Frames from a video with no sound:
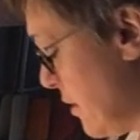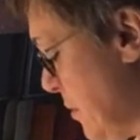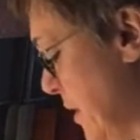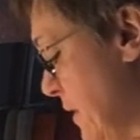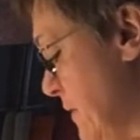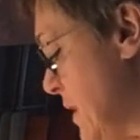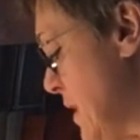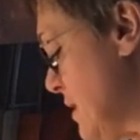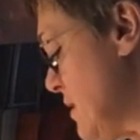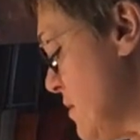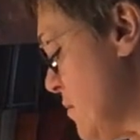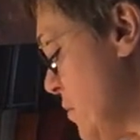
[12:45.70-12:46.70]
bit of
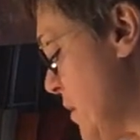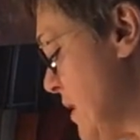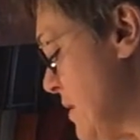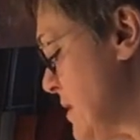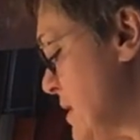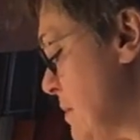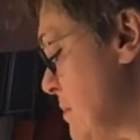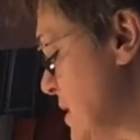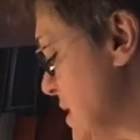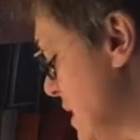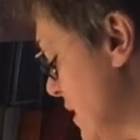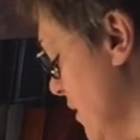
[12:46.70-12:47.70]
this with some
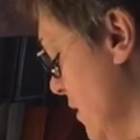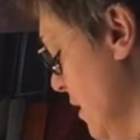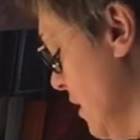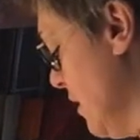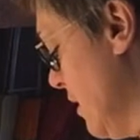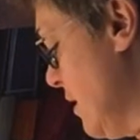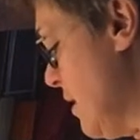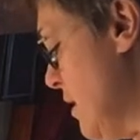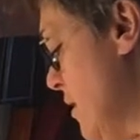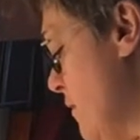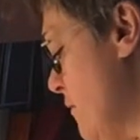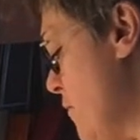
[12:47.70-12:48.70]
dill
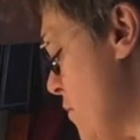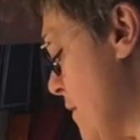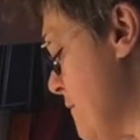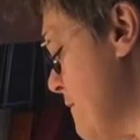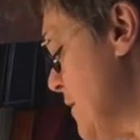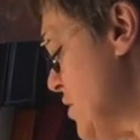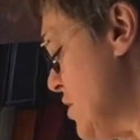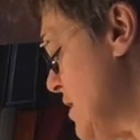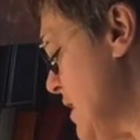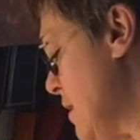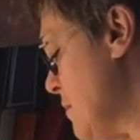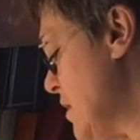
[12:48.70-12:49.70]
for a fish
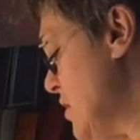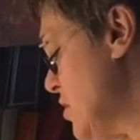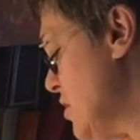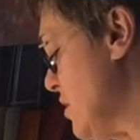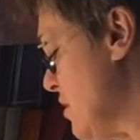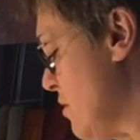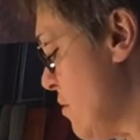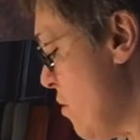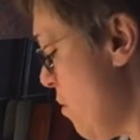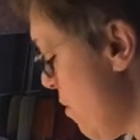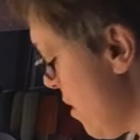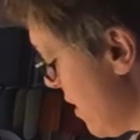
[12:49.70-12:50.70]
sandwich,
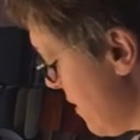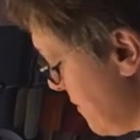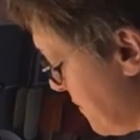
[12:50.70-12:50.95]
or